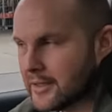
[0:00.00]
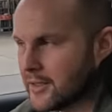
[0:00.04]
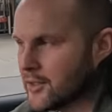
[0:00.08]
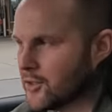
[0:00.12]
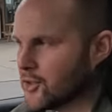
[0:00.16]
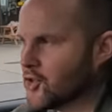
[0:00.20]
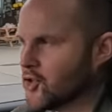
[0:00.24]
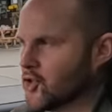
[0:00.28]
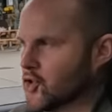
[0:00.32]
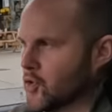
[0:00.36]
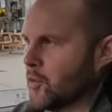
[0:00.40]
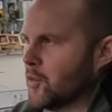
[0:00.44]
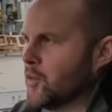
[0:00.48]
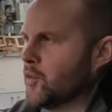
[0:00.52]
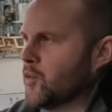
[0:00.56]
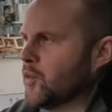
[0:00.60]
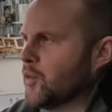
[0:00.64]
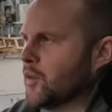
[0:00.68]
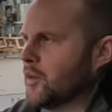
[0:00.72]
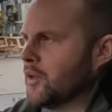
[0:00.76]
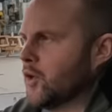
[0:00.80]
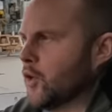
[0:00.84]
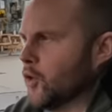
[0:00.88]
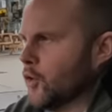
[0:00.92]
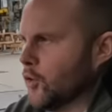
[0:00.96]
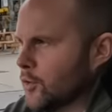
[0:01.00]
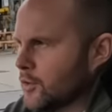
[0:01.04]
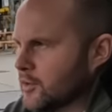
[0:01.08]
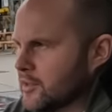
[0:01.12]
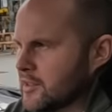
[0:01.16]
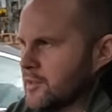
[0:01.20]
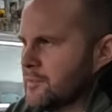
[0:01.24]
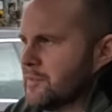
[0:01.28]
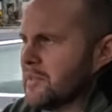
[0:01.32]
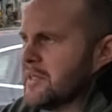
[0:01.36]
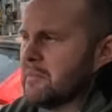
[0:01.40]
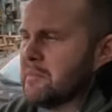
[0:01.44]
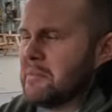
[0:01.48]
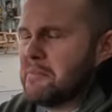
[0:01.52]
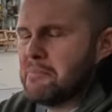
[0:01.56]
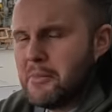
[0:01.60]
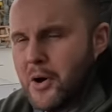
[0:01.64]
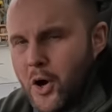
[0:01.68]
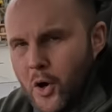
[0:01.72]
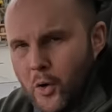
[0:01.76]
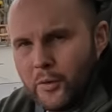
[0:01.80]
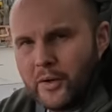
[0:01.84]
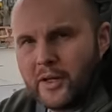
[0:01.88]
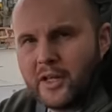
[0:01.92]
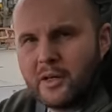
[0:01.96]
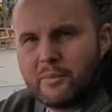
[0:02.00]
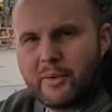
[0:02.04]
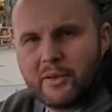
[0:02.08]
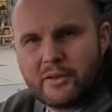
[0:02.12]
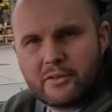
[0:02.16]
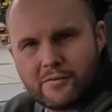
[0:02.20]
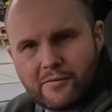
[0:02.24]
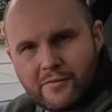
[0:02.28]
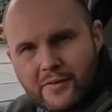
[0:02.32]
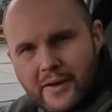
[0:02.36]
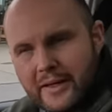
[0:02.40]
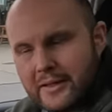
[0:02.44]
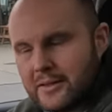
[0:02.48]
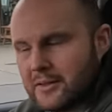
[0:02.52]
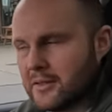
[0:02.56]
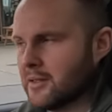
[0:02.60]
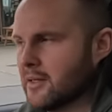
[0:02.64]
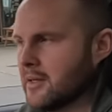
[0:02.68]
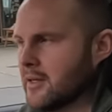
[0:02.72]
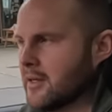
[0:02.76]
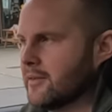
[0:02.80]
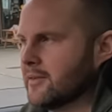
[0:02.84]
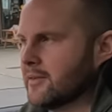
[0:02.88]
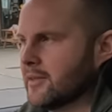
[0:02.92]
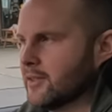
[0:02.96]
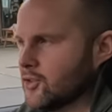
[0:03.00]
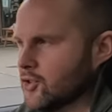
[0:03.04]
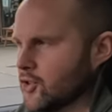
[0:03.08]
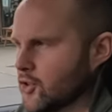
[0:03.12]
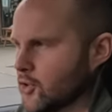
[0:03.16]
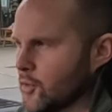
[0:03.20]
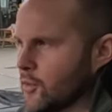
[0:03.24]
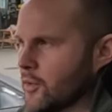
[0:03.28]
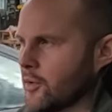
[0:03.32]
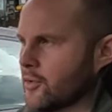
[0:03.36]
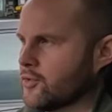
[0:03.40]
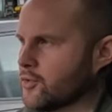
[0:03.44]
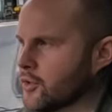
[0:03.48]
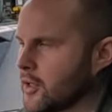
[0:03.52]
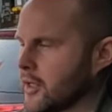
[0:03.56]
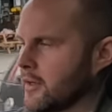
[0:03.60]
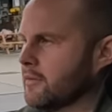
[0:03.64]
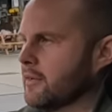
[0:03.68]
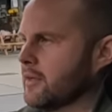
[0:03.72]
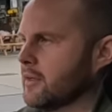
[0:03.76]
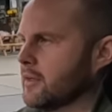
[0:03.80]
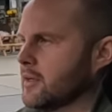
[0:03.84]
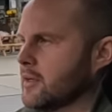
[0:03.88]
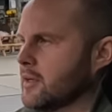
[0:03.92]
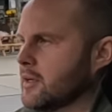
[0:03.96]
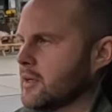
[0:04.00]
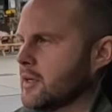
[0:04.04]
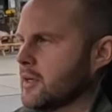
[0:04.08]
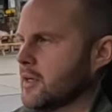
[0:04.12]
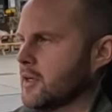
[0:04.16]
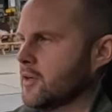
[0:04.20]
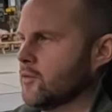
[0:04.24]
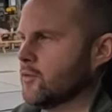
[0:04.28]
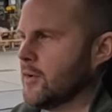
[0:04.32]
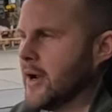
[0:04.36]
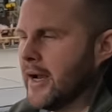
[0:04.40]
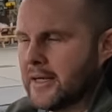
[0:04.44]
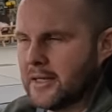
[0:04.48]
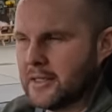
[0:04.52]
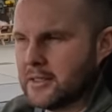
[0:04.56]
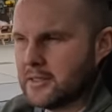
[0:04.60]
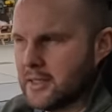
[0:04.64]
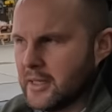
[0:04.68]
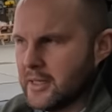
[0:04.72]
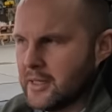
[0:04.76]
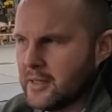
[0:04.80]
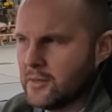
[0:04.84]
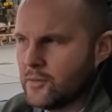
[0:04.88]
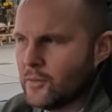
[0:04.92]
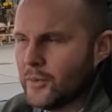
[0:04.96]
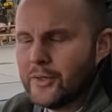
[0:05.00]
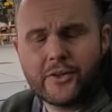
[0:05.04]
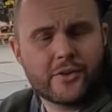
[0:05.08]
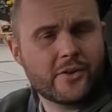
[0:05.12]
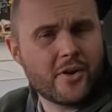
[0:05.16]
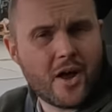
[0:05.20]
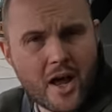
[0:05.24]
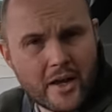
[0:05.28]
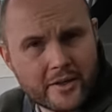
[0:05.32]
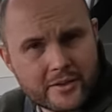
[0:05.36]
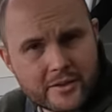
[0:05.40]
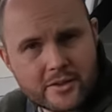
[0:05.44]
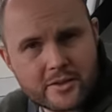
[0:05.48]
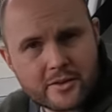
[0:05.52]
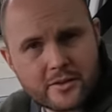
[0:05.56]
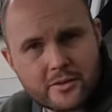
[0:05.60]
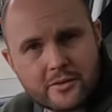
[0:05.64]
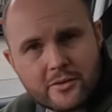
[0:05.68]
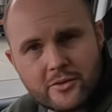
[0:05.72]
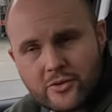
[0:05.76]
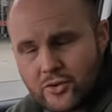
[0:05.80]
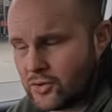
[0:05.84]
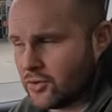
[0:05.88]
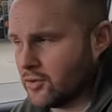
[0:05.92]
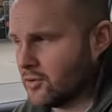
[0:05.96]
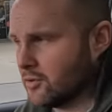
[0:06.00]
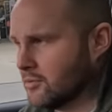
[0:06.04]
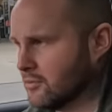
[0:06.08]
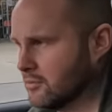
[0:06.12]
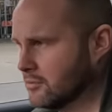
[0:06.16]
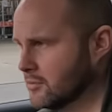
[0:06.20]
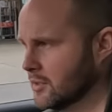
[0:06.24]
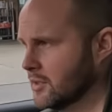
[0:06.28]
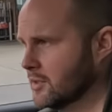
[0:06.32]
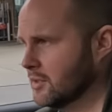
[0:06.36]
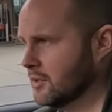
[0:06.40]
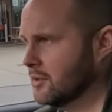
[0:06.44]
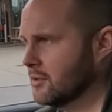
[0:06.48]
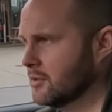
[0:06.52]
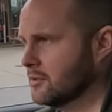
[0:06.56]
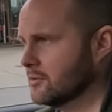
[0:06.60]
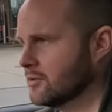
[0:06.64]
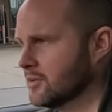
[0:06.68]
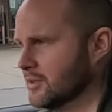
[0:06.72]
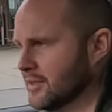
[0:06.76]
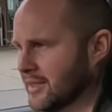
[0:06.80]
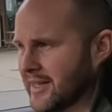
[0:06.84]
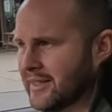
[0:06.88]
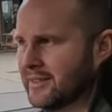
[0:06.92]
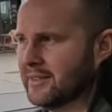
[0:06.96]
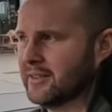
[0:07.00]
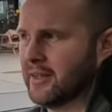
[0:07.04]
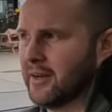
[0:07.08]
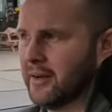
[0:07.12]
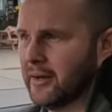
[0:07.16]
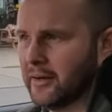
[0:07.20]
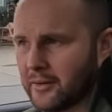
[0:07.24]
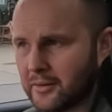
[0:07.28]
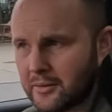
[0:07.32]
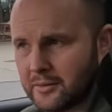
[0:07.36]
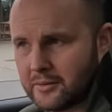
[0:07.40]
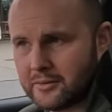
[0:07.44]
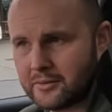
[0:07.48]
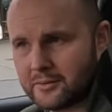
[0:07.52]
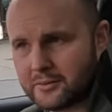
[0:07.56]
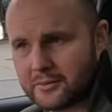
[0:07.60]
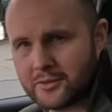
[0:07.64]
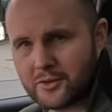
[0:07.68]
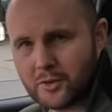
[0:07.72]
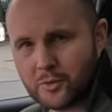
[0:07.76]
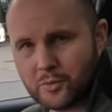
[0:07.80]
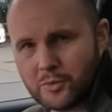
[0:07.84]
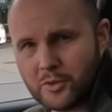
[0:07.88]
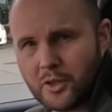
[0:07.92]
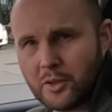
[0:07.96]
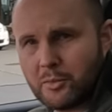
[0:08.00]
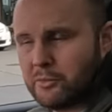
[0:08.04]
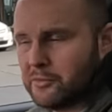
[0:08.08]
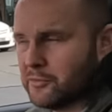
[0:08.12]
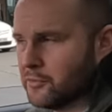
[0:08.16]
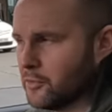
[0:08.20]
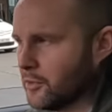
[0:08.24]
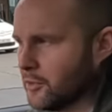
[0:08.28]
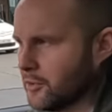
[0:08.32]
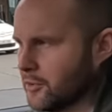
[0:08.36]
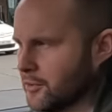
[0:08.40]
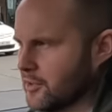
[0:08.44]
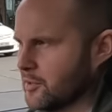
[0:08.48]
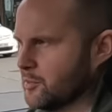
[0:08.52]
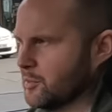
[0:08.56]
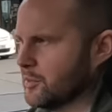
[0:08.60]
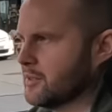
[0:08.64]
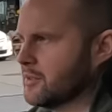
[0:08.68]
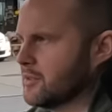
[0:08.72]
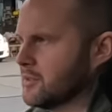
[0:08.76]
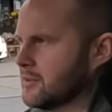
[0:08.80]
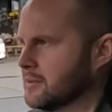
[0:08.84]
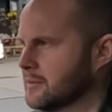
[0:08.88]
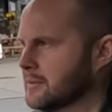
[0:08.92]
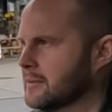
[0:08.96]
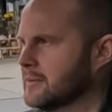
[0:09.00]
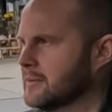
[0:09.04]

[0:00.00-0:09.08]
because someone will ultimately be moaning about the fact that you are driving recklessly. Well, you're not. You're just trying to get there sometime before Christmas.